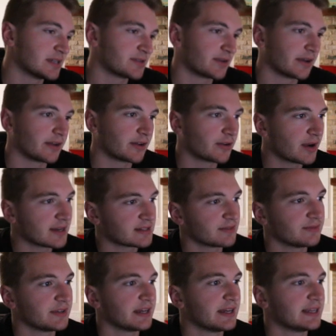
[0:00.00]
base running
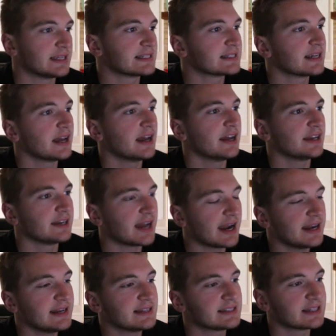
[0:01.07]
aggressiveness,
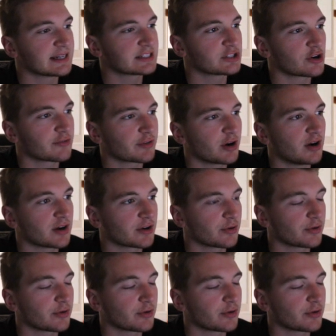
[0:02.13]
96 overall,